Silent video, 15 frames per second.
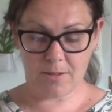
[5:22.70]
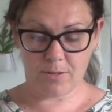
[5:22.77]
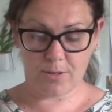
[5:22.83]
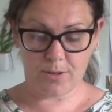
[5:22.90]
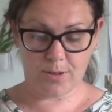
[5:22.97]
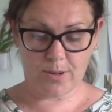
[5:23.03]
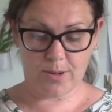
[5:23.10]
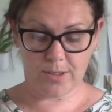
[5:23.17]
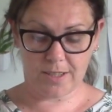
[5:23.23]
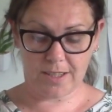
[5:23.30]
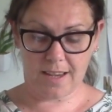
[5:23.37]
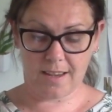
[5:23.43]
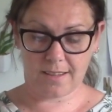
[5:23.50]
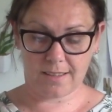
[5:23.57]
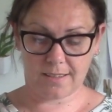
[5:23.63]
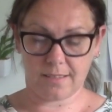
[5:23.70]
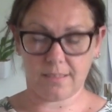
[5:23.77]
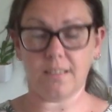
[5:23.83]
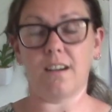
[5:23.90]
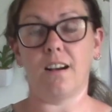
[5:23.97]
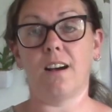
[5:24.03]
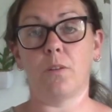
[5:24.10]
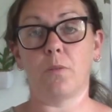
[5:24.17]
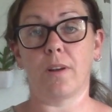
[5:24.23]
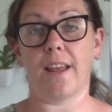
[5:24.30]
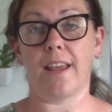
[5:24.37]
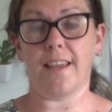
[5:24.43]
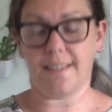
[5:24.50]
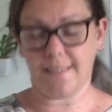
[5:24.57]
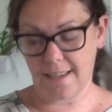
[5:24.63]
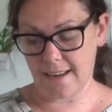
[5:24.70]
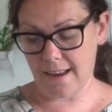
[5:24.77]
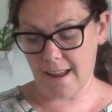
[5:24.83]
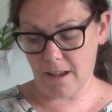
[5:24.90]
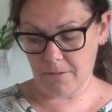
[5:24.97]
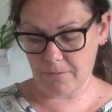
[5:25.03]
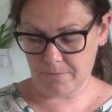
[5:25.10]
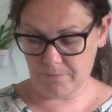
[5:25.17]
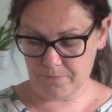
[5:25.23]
gorgeous. Oh, I want to eat it now.